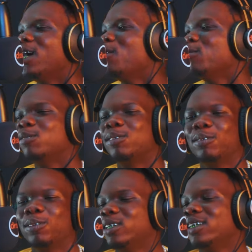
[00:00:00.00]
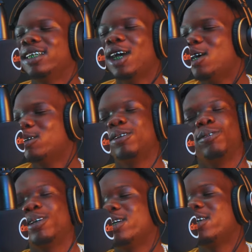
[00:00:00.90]
album, number one song. You know,
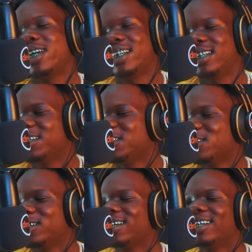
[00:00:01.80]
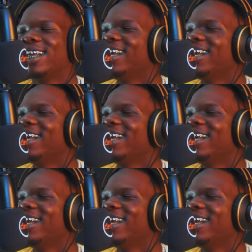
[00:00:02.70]
I'm going crazy. So it's not, like,